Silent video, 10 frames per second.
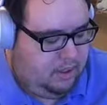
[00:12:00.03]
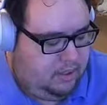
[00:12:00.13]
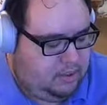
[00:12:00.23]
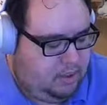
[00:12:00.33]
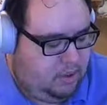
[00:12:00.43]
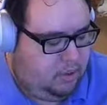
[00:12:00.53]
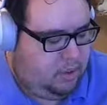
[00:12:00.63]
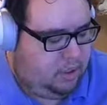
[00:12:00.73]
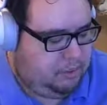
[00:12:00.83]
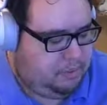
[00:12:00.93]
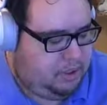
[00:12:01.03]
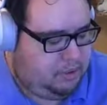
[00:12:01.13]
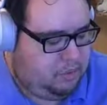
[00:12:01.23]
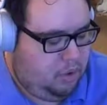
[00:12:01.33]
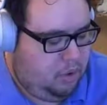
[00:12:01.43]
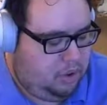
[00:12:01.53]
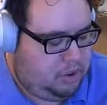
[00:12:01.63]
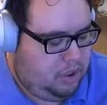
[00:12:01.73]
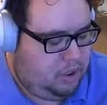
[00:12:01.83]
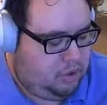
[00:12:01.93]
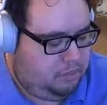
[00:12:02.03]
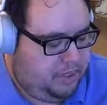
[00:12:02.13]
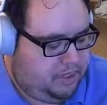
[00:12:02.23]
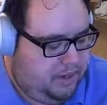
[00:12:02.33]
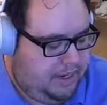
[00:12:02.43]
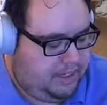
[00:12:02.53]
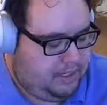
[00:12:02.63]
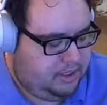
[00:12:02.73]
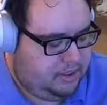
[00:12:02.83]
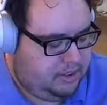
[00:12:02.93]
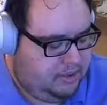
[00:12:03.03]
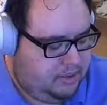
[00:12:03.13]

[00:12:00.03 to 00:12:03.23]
So ellipses with horizontal major axes.